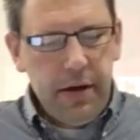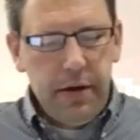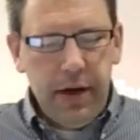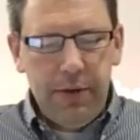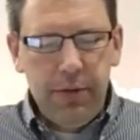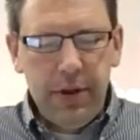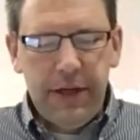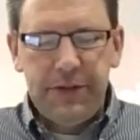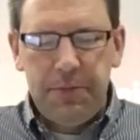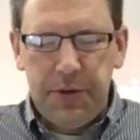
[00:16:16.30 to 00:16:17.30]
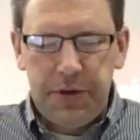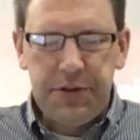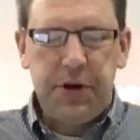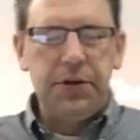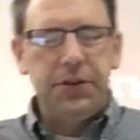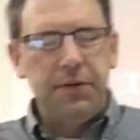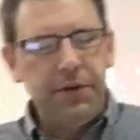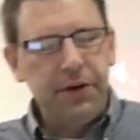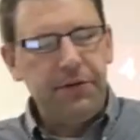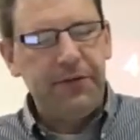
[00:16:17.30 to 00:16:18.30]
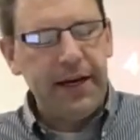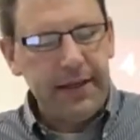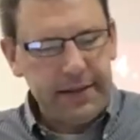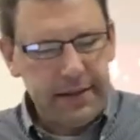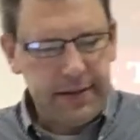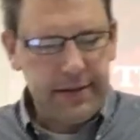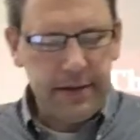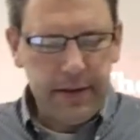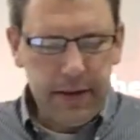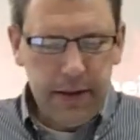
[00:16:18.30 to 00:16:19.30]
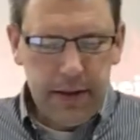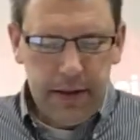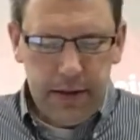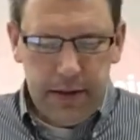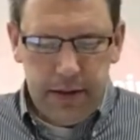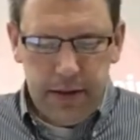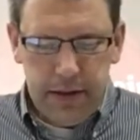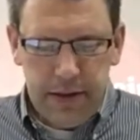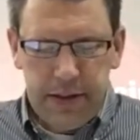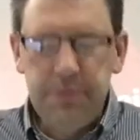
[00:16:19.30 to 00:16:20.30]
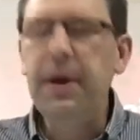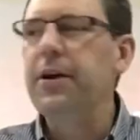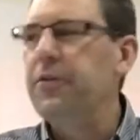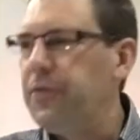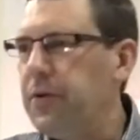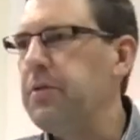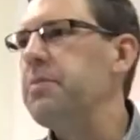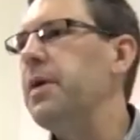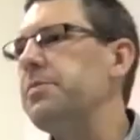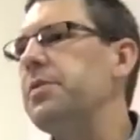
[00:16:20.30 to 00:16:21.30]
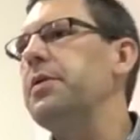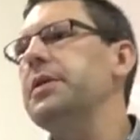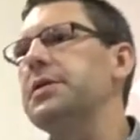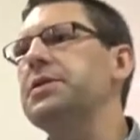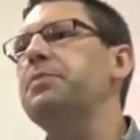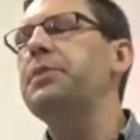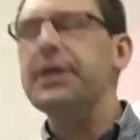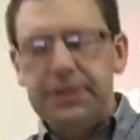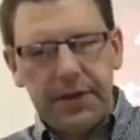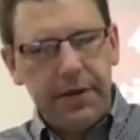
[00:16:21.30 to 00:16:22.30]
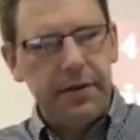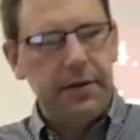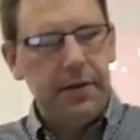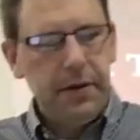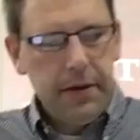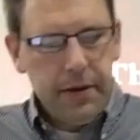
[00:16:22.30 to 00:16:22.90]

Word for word: and will lift up your skirts over your face this is metaphor, remember. This is a picture.